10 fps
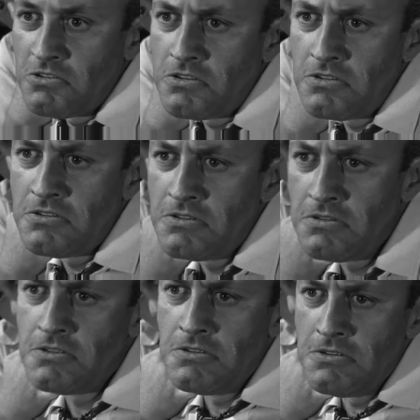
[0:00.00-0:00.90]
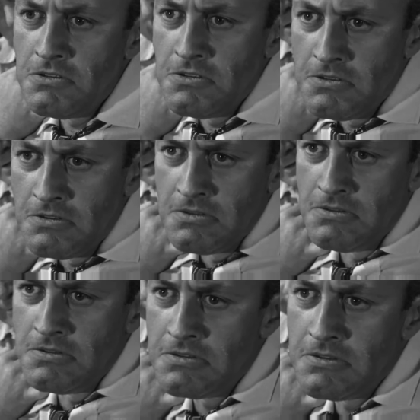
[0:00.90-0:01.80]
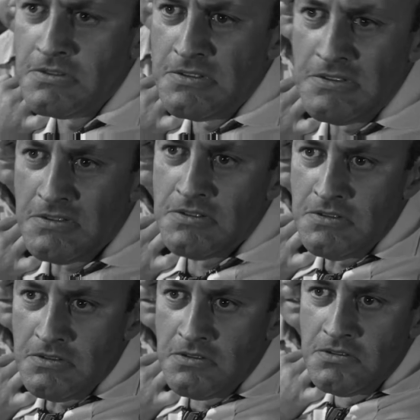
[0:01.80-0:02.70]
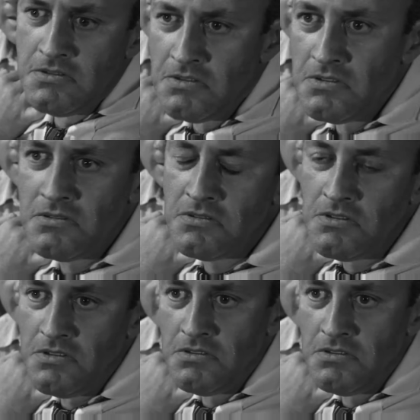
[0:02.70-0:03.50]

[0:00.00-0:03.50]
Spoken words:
Men is brilliant in that characters get trapped in their own mistakes.